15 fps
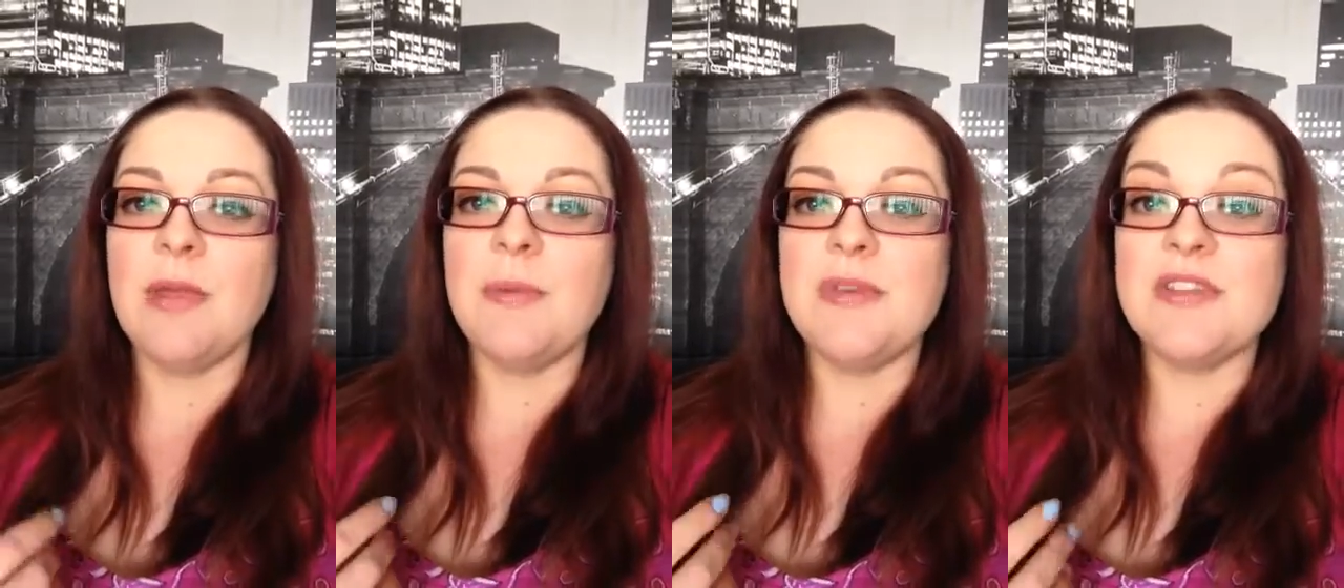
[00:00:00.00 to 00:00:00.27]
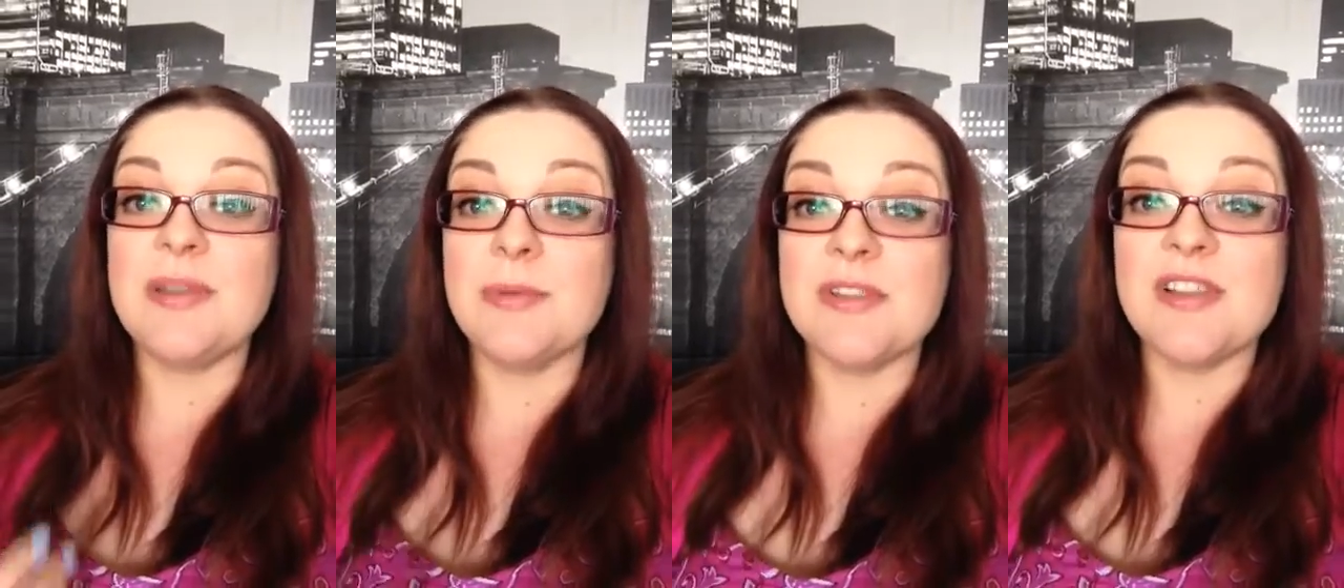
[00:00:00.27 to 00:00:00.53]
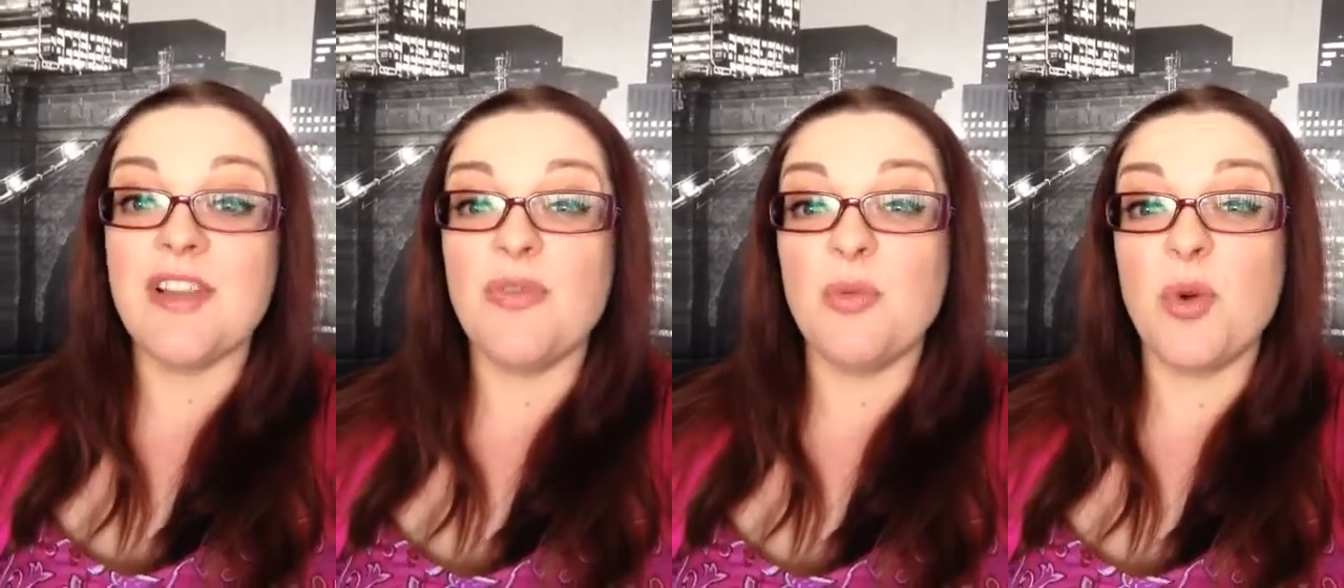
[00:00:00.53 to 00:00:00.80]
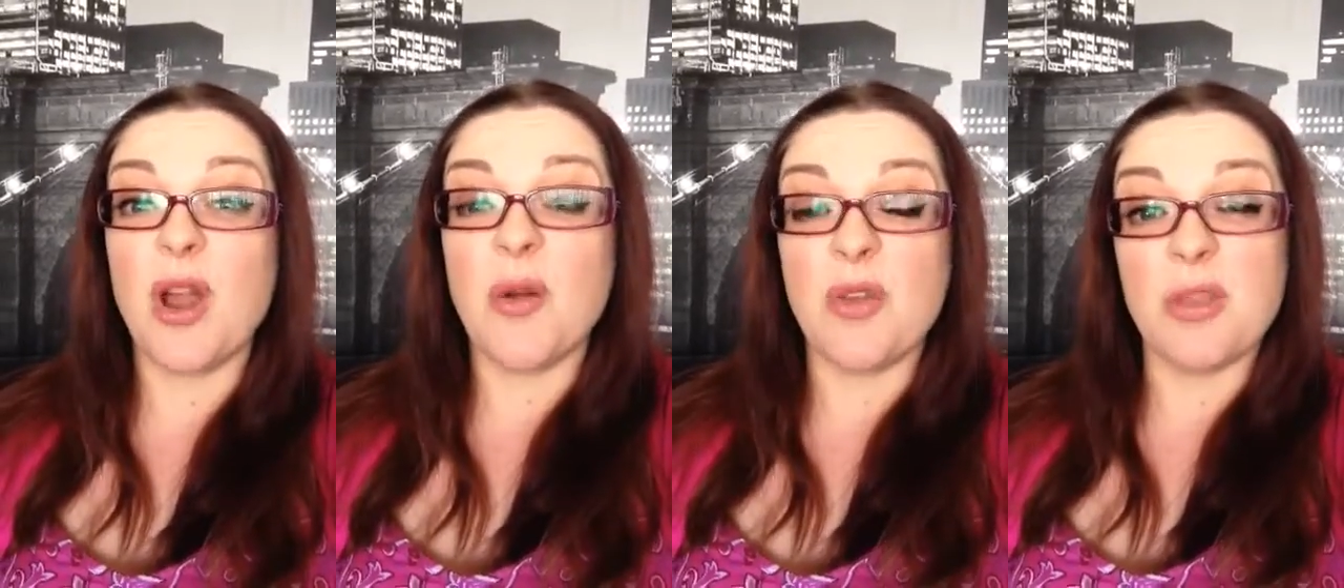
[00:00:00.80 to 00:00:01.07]
maybe see myself
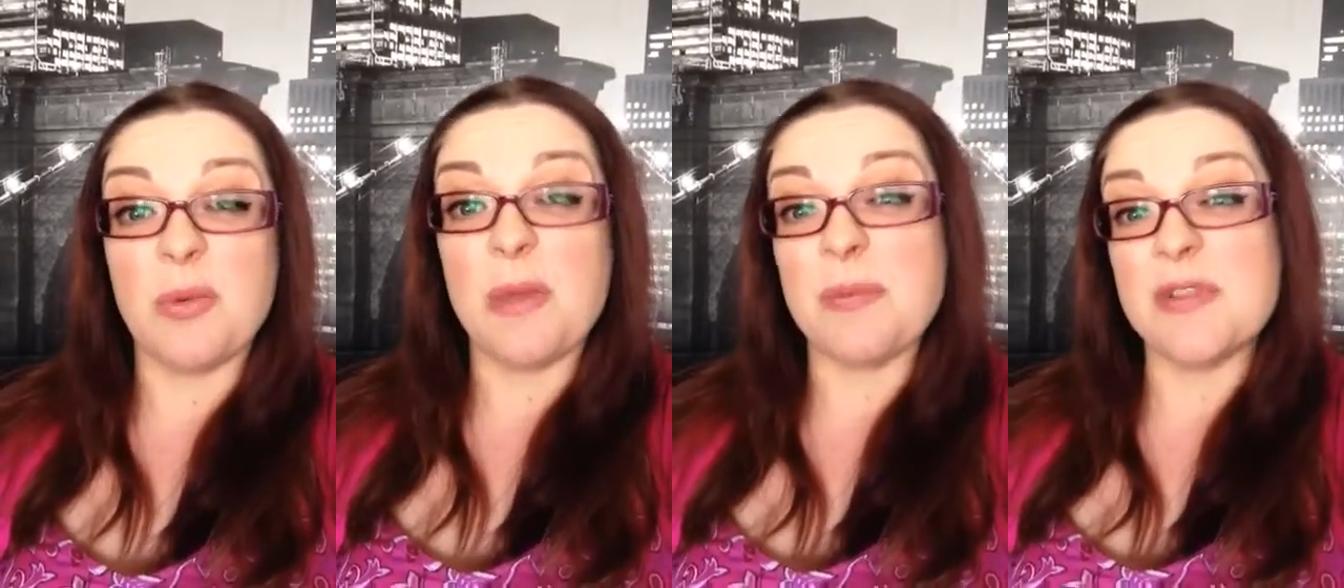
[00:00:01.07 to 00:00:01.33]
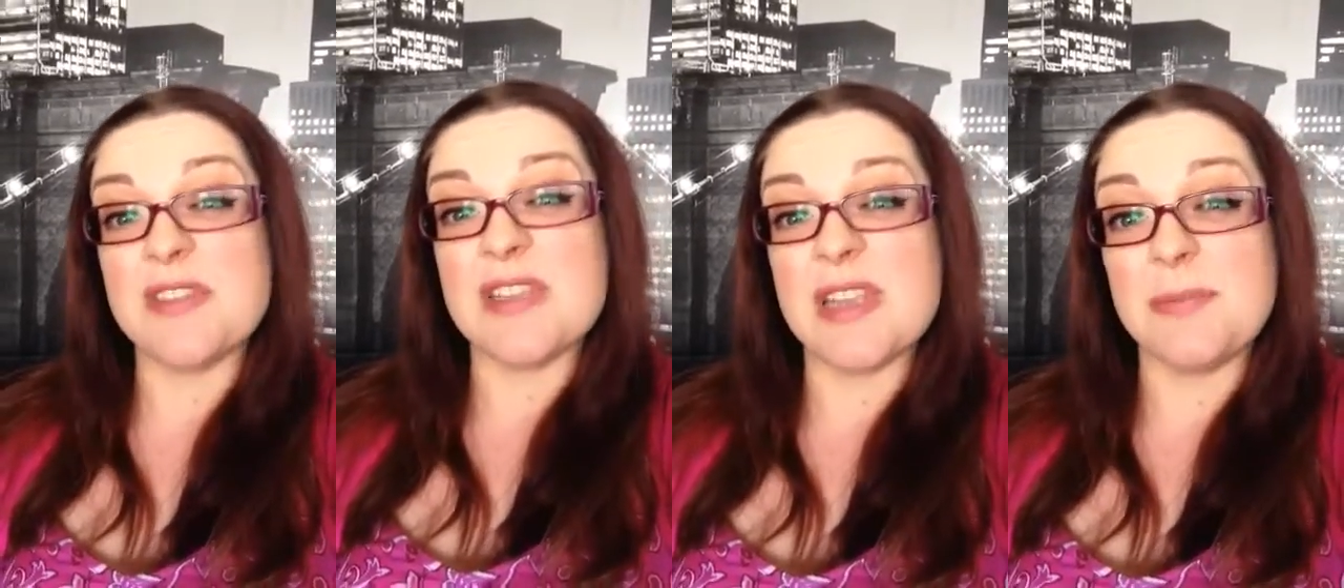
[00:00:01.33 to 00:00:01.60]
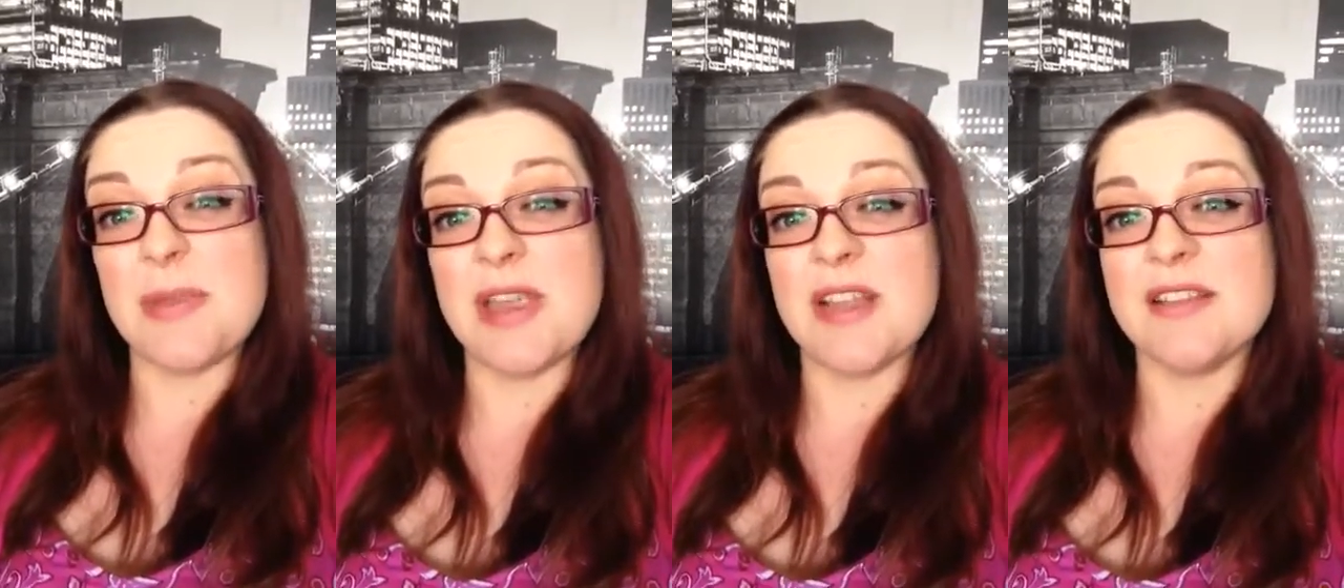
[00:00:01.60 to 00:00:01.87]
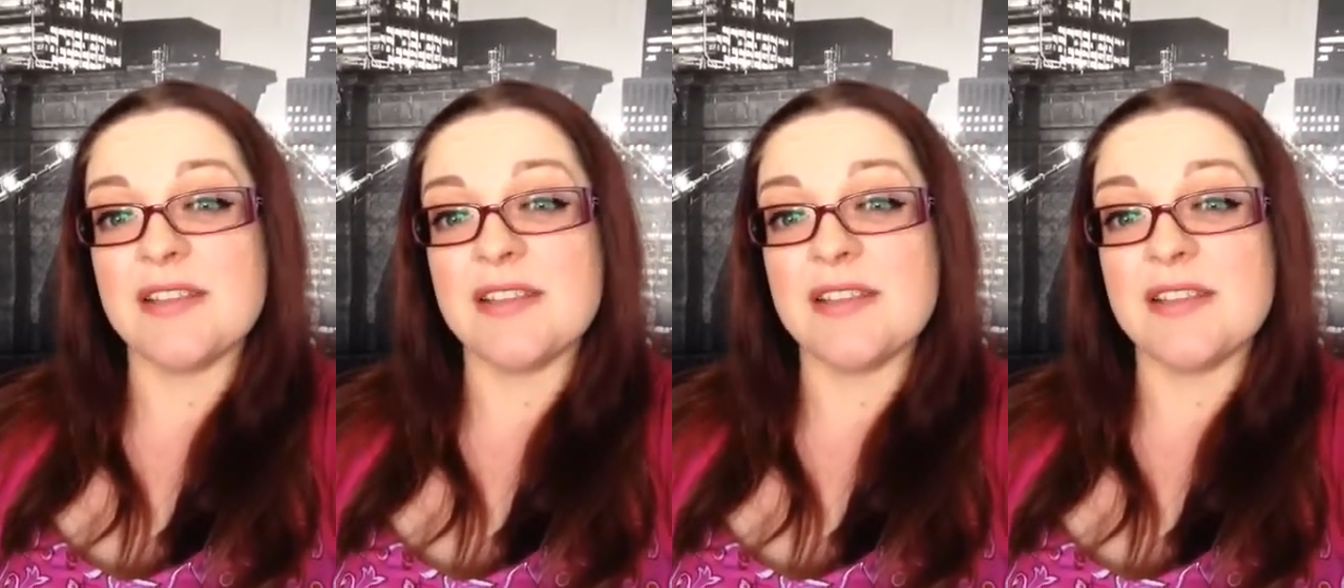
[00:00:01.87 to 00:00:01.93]
more how other people see me